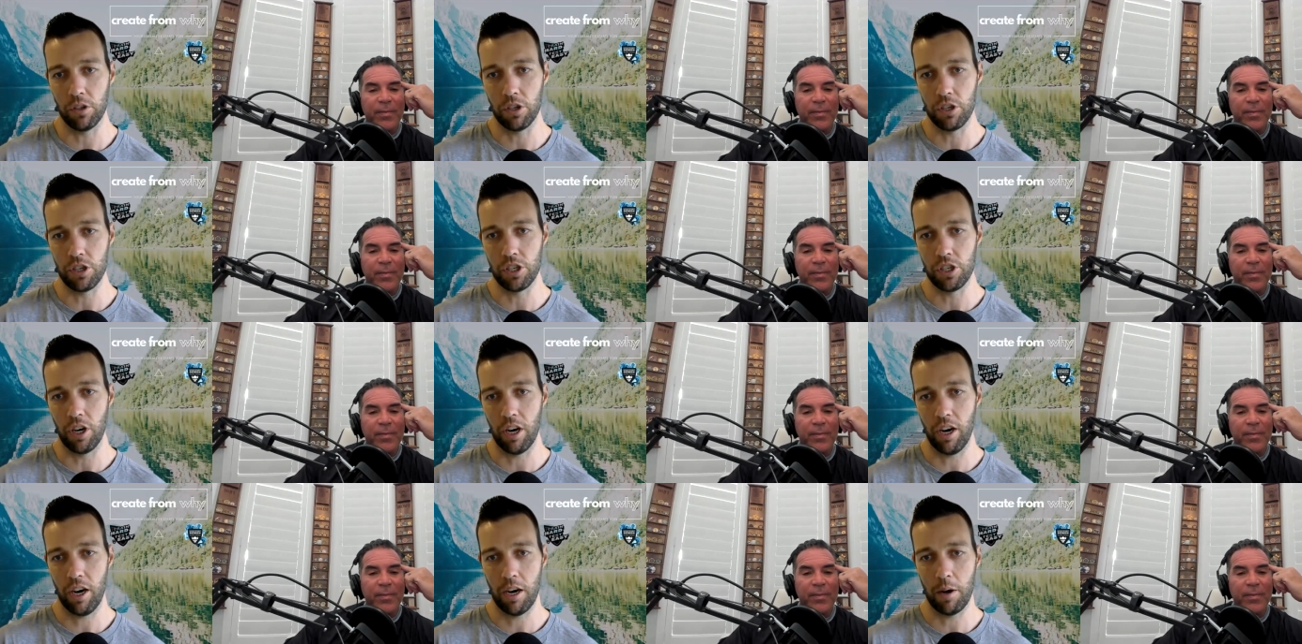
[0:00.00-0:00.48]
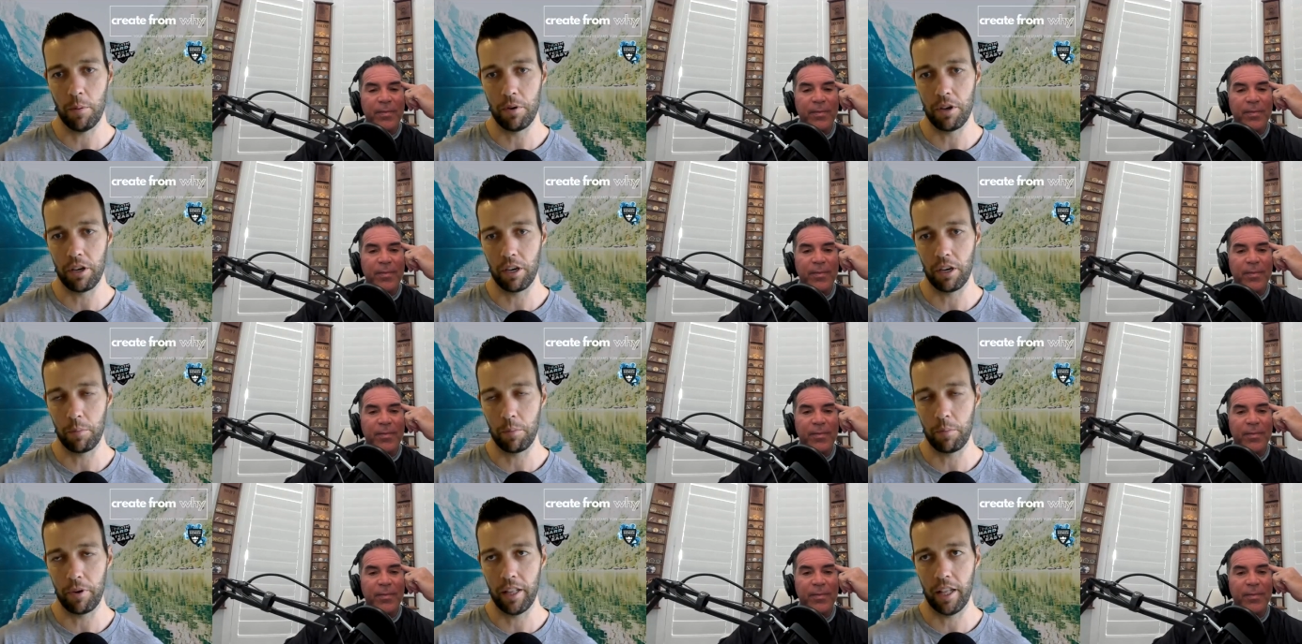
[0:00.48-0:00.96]
Speaker 1: job and you
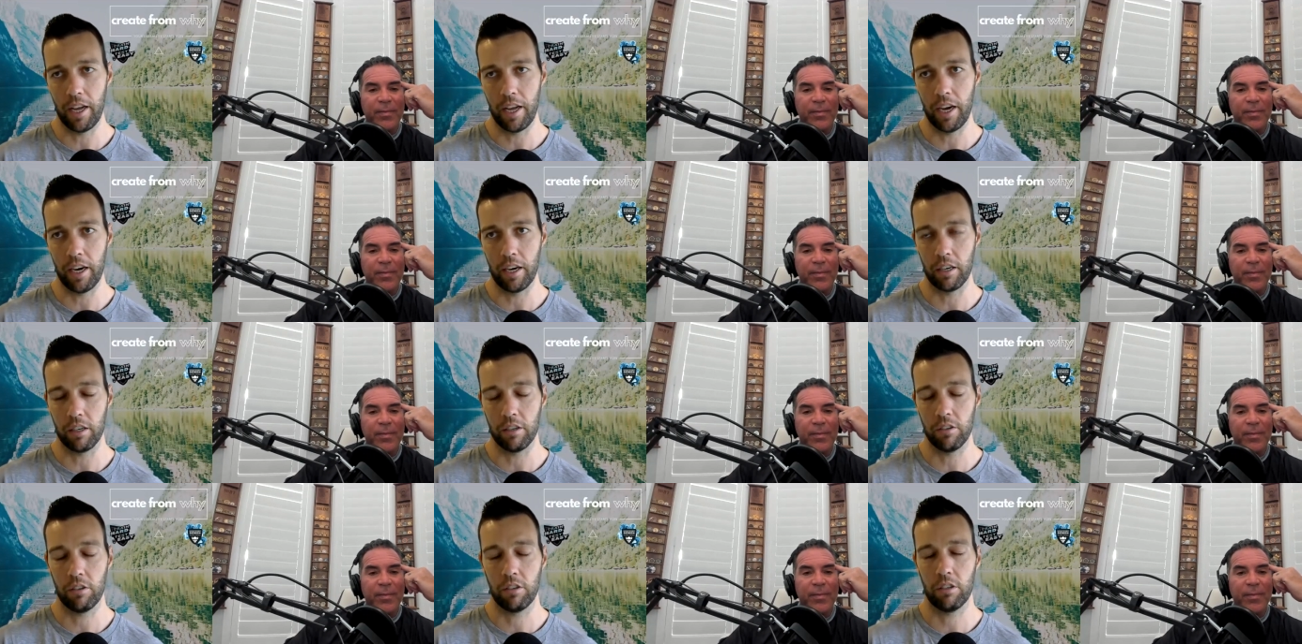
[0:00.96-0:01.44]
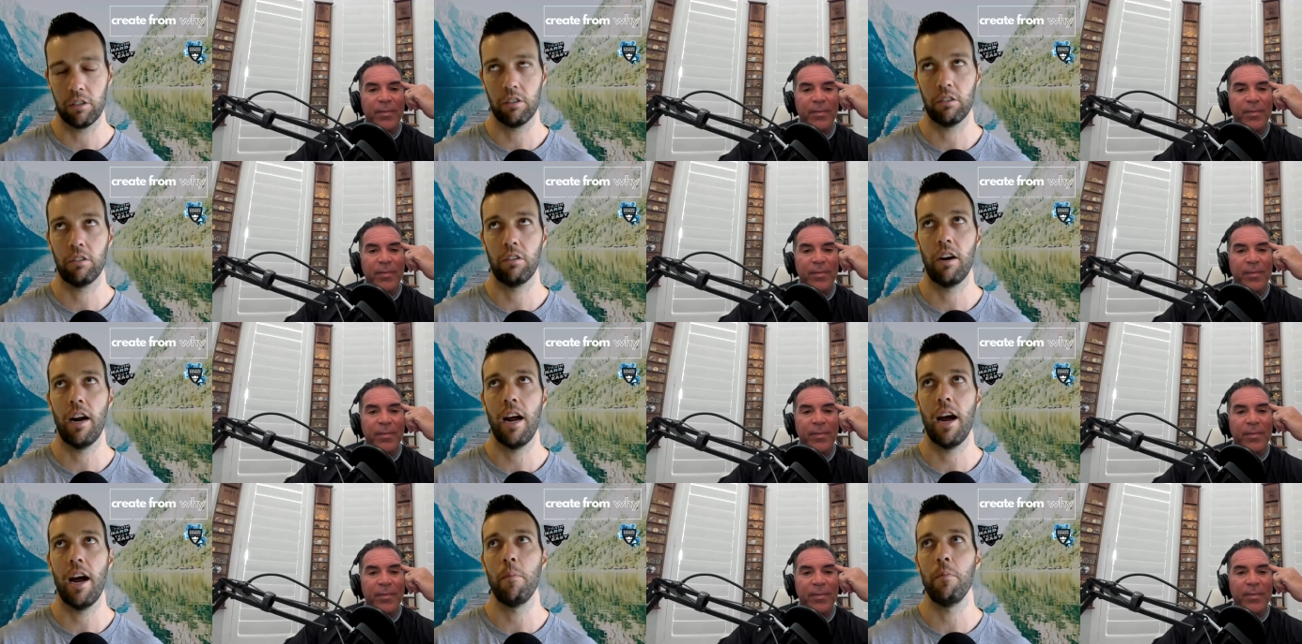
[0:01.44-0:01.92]
can be like,
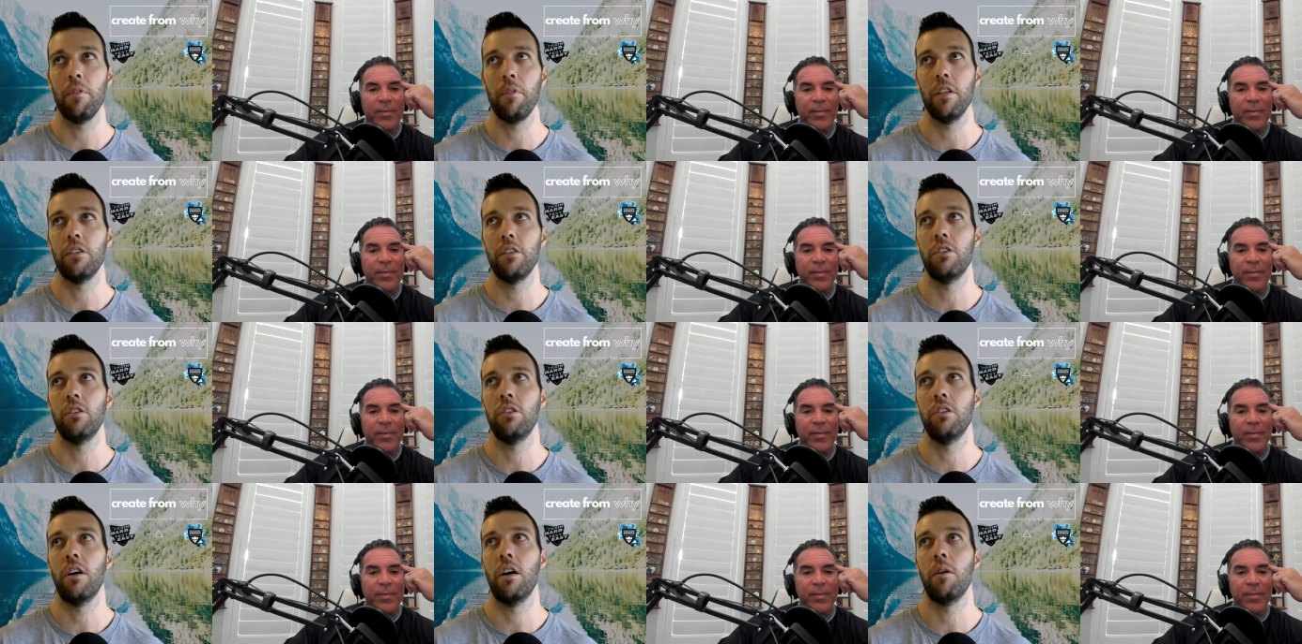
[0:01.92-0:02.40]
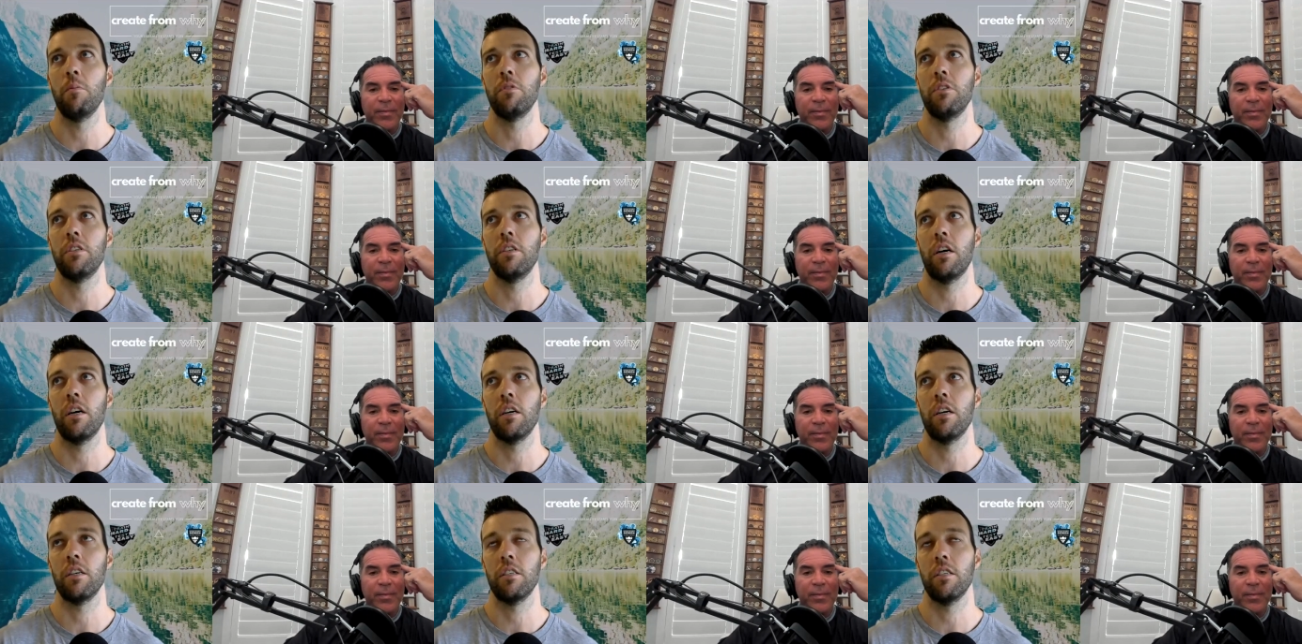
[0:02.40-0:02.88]
"Crap, this job
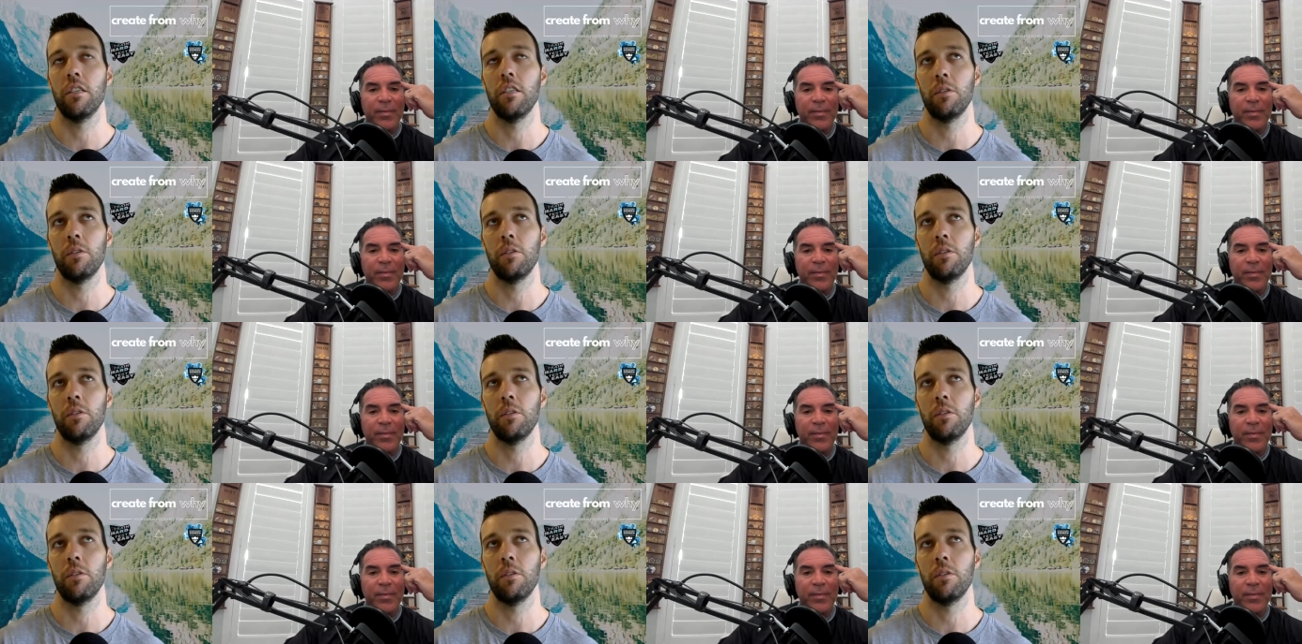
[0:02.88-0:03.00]
sucks. This